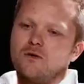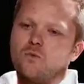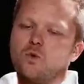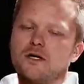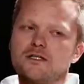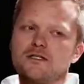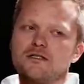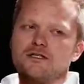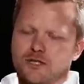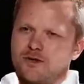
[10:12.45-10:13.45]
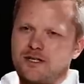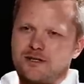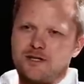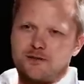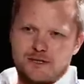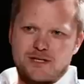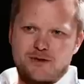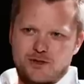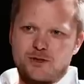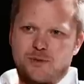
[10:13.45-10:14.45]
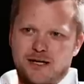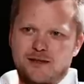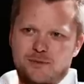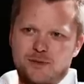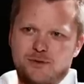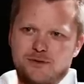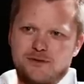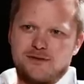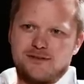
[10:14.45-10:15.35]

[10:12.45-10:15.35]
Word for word: What do you think that you're misunderstood by a lot of people?